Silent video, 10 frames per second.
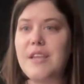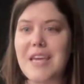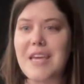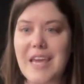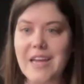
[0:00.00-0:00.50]

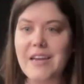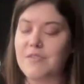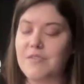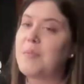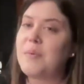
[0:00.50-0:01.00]
they can't
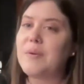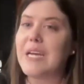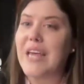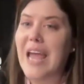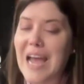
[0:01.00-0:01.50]
give up
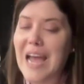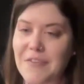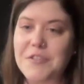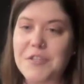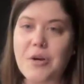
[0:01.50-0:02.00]
and they
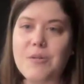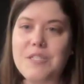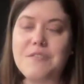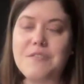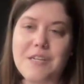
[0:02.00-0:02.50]
have to go
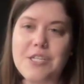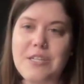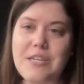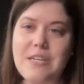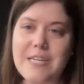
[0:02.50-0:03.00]
to the
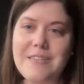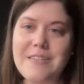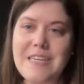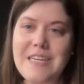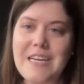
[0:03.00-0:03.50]
finish line
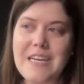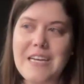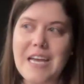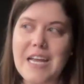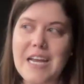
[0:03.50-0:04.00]

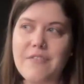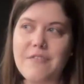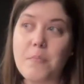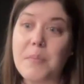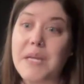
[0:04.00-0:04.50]

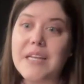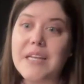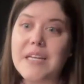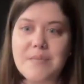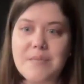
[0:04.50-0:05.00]
and for me
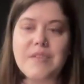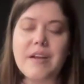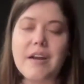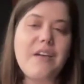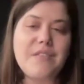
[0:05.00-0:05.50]
that's something that
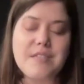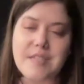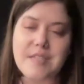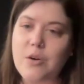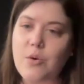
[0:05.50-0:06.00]
i haven't
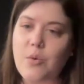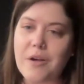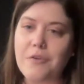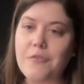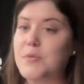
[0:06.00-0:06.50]
seen in a
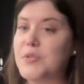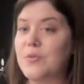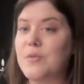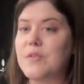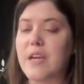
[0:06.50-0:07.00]
while from
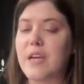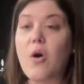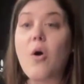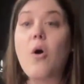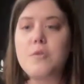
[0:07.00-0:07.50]
students like
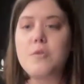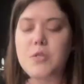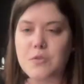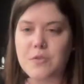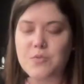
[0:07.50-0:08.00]
all the
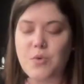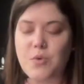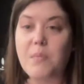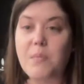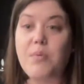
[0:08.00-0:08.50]
students
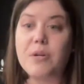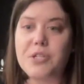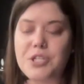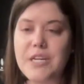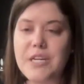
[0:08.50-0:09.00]
wanting to
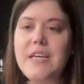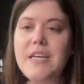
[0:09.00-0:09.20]
push